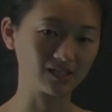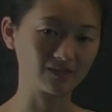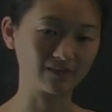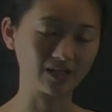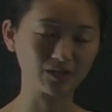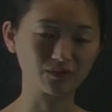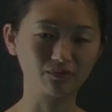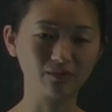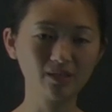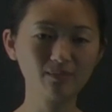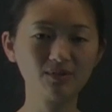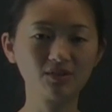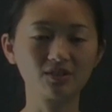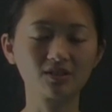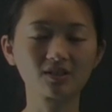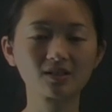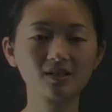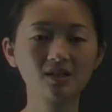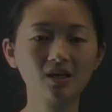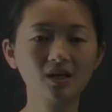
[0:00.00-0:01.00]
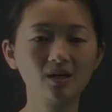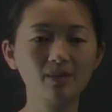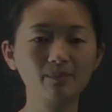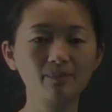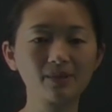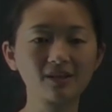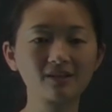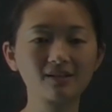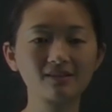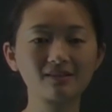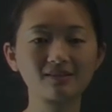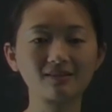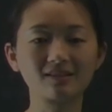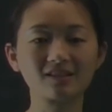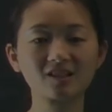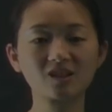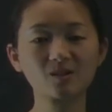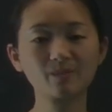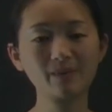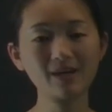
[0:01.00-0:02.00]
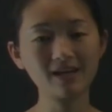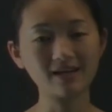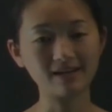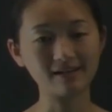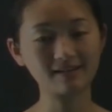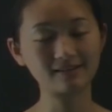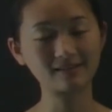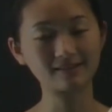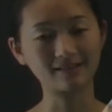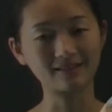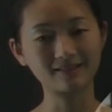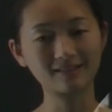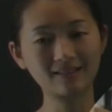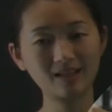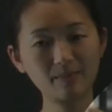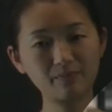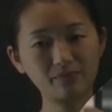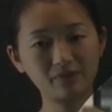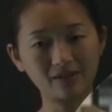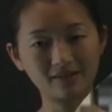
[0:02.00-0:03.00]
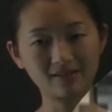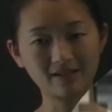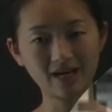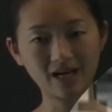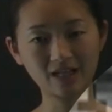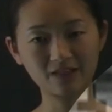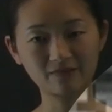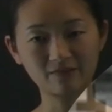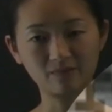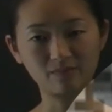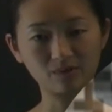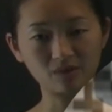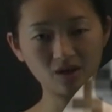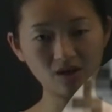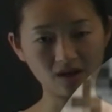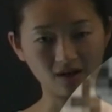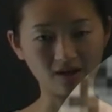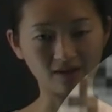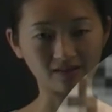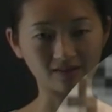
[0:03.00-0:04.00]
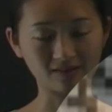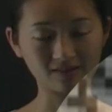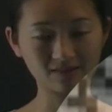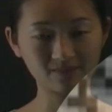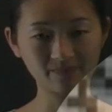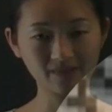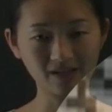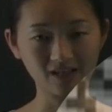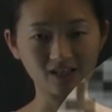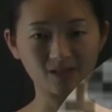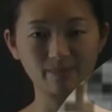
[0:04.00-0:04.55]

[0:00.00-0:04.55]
of natural images, because the space that separates cats from dogs is